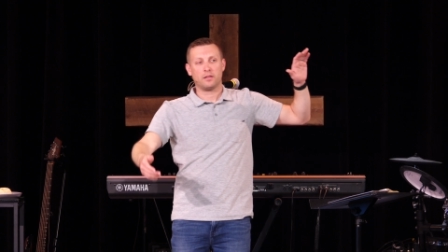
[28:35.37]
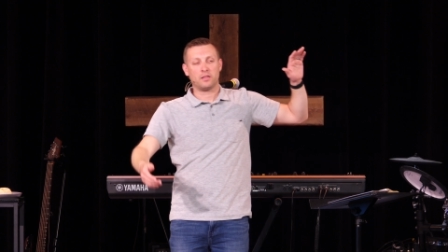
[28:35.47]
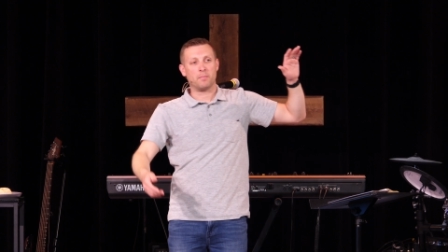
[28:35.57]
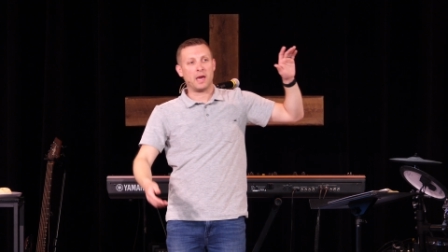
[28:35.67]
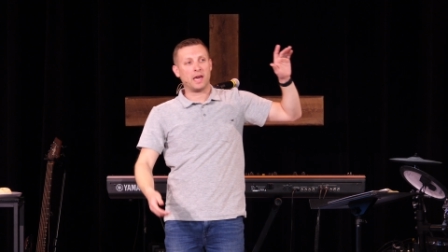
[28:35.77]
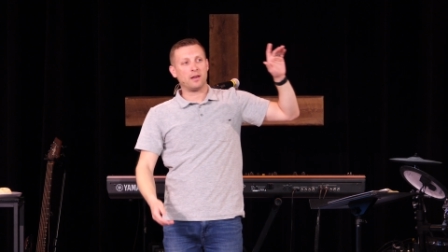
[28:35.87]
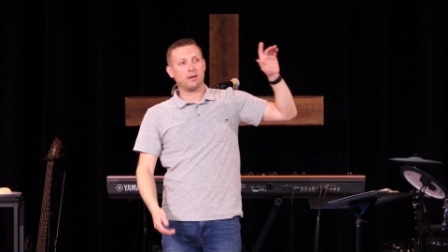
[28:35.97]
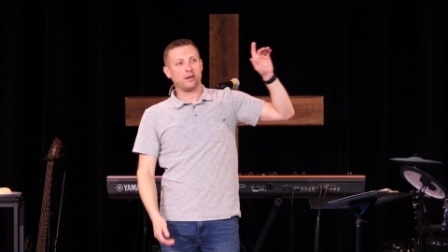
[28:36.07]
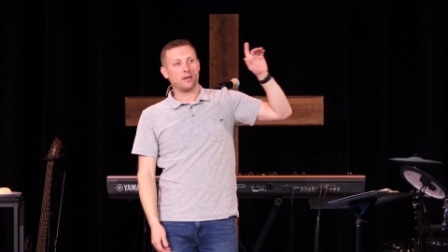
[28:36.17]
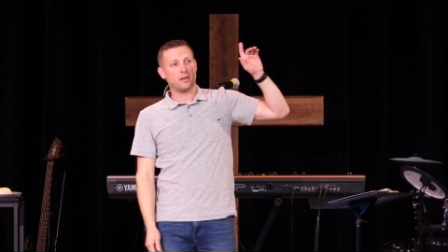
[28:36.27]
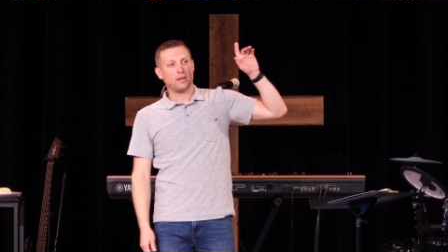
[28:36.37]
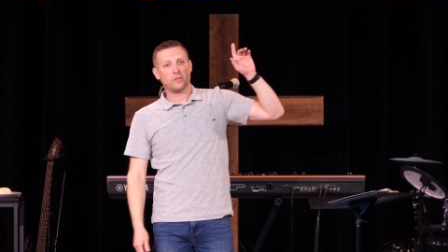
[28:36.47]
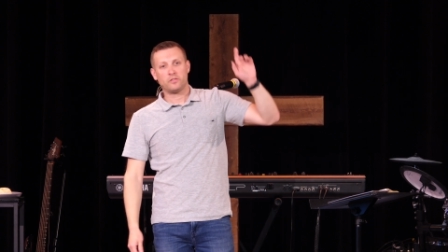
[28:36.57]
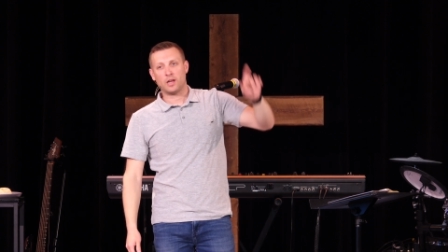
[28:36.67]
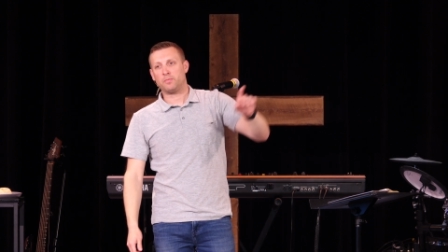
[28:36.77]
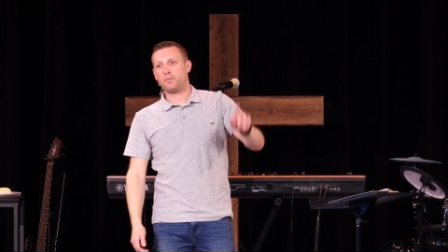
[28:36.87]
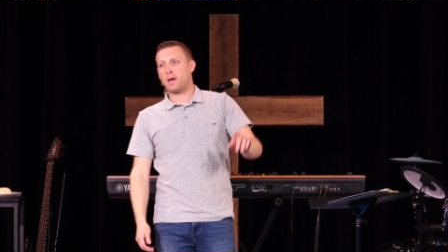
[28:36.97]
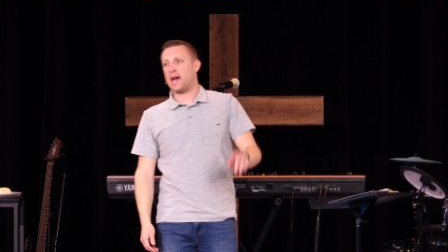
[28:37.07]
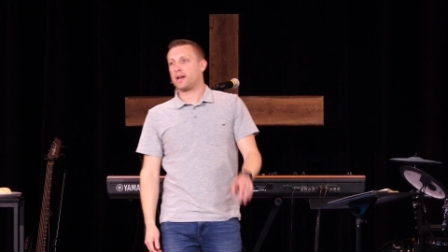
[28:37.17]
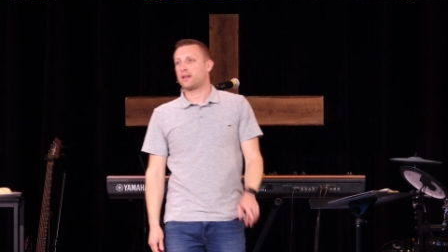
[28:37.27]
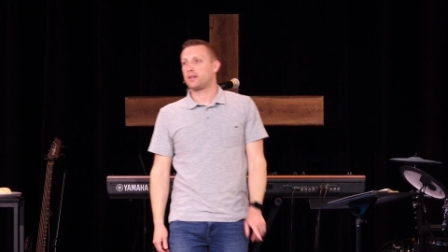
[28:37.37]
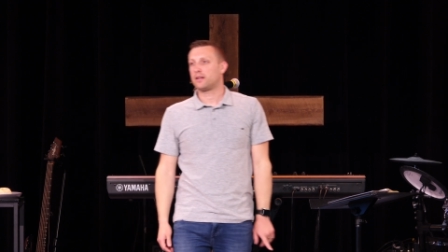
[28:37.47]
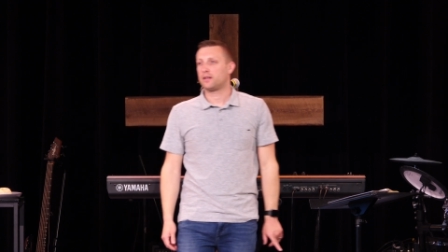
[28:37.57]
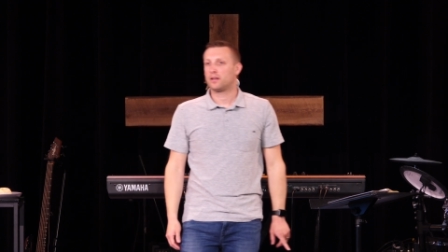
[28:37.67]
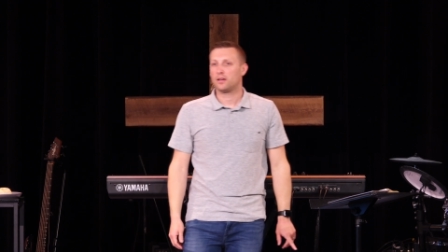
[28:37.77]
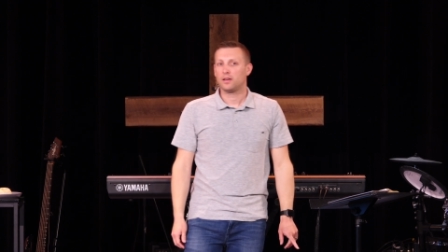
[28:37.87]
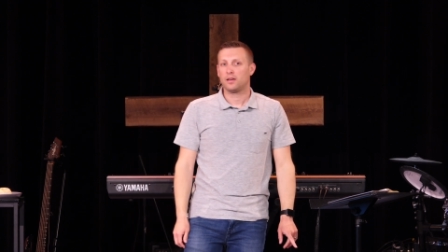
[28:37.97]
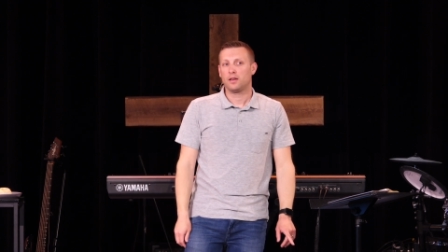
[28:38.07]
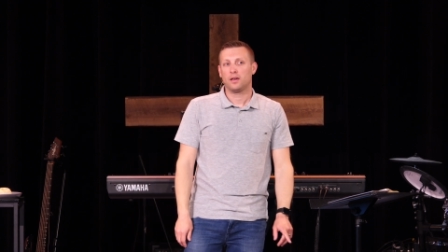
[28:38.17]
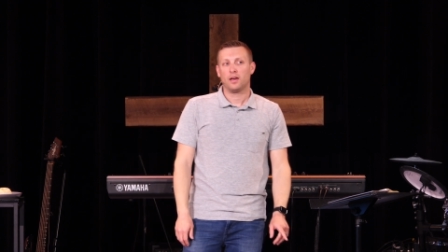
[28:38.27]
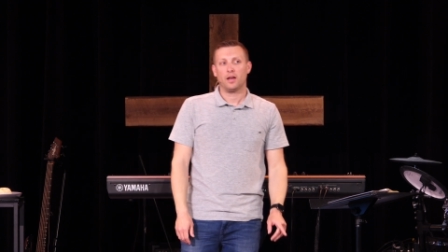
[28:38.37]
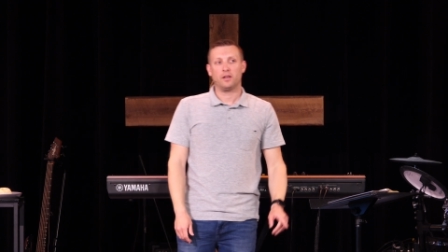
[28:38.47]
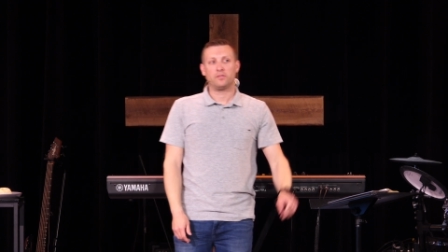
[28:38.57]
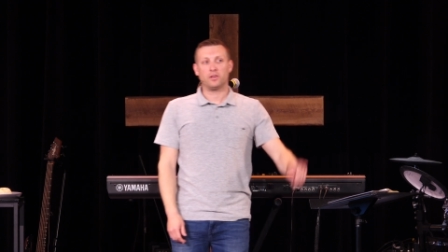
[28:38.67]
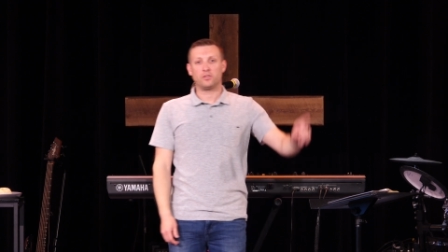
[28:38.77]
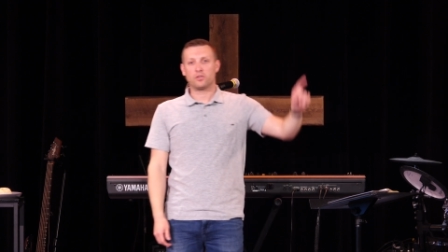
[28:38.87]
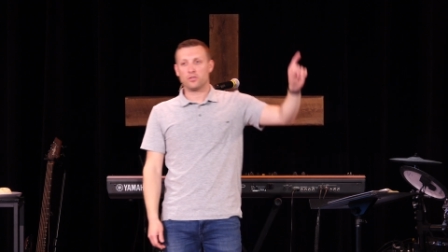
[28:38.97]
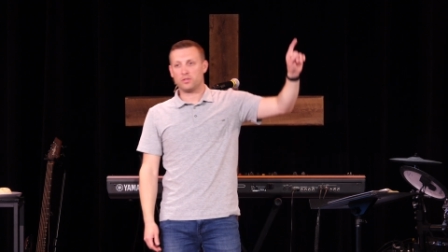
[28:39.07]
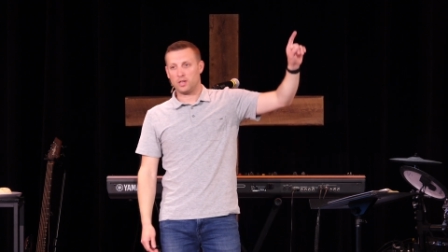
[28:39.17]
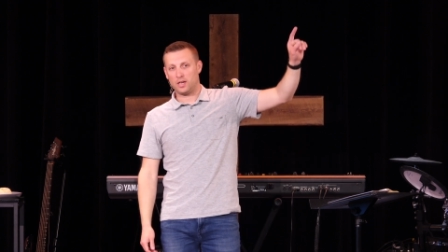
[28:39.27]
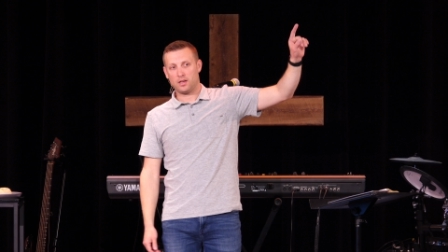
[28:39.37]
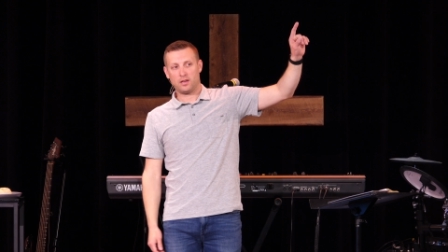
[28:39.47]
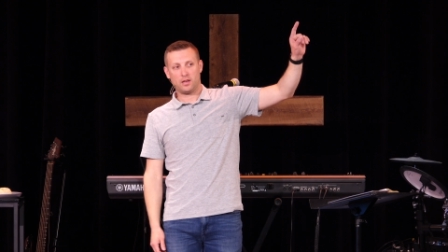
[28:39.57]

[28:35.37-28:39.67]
the man steps back and says, Truly,